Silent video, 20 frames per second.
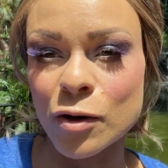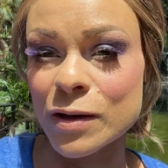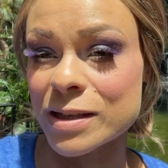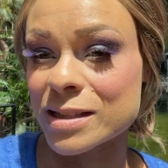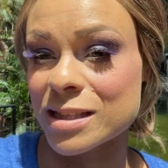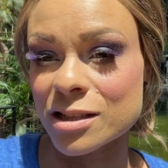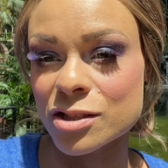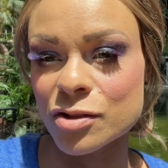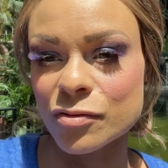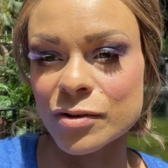or
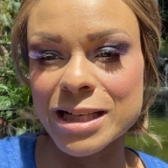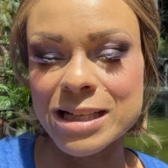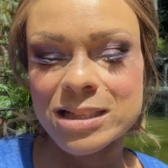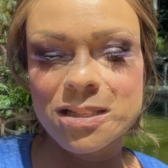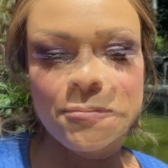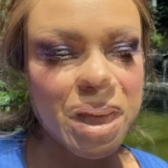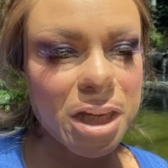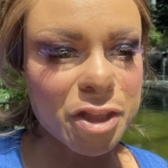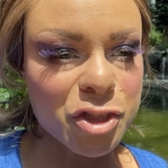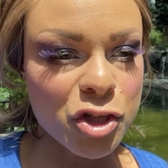
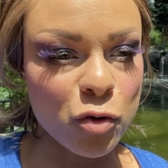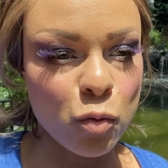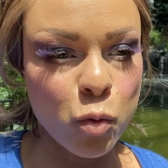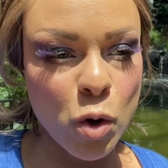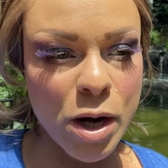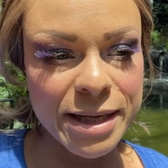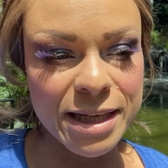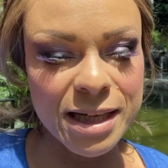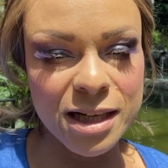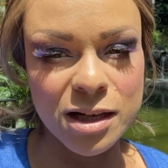accessories that you're
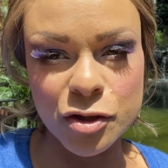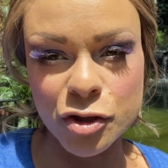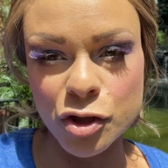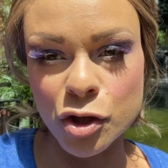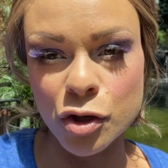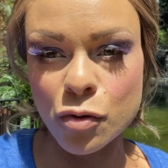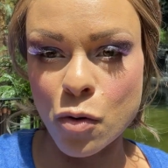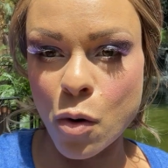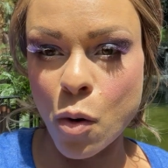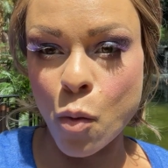wanting
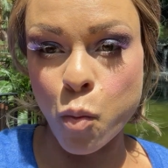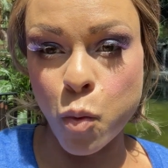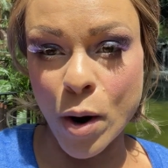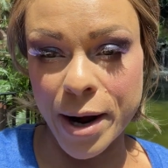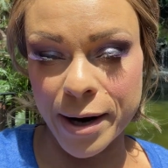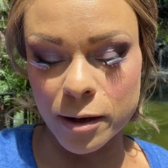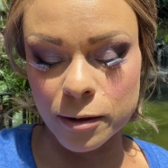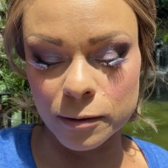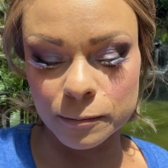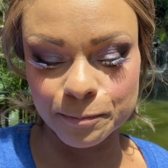to
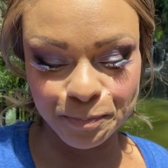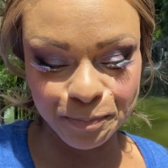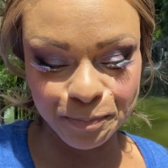wear.